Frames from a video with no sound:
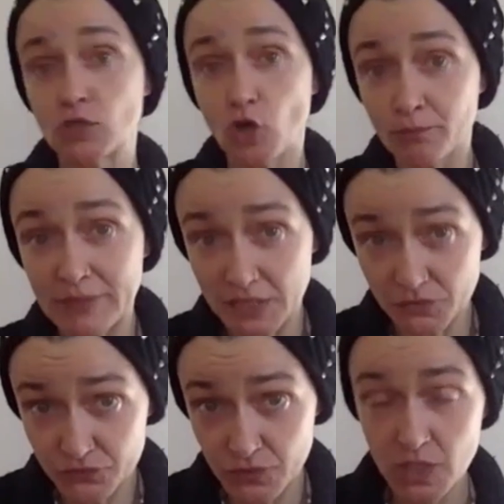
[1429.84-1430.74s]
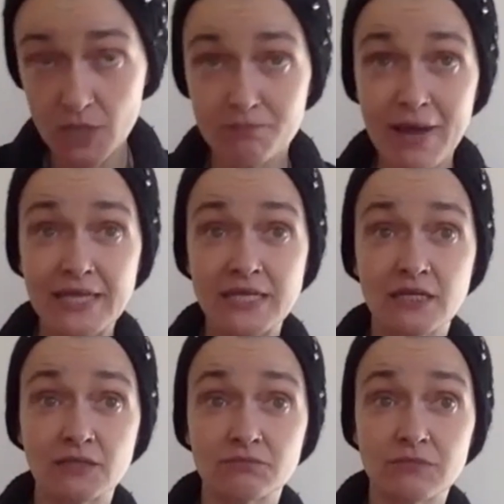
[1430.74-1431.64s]
I don't believe.
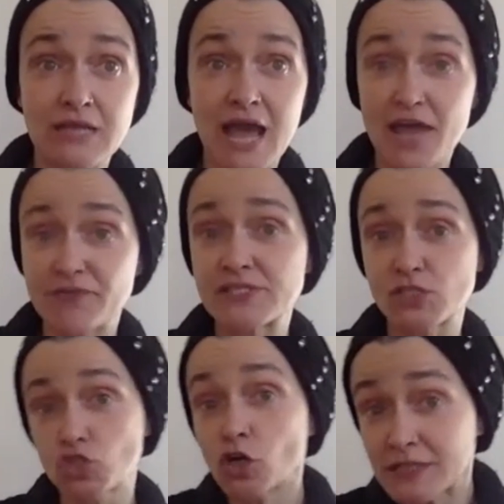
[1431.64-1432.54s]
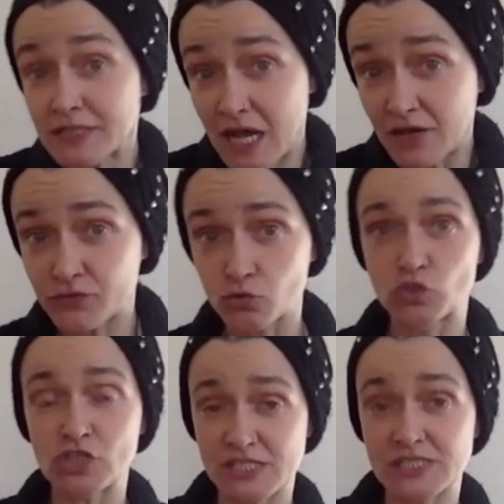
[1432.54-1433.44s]
My life is short enough to
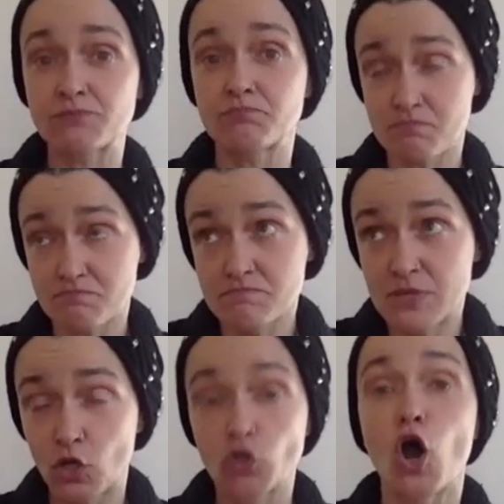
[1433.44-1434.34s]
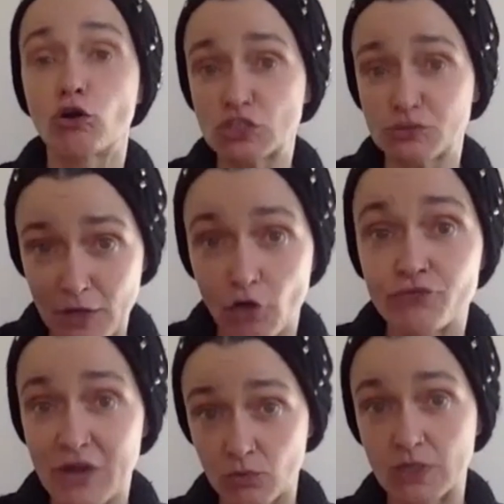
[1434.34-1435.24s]
just, nourish my own
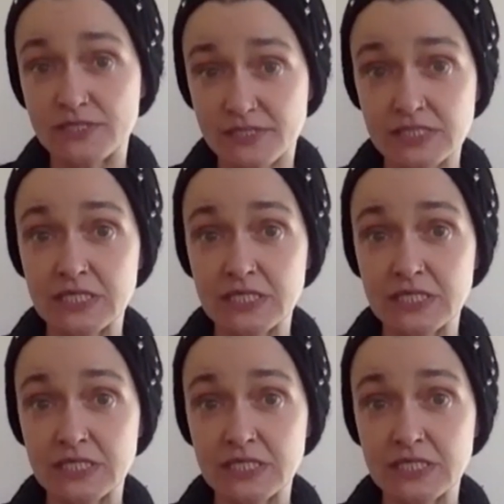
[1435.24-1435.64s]
flowers.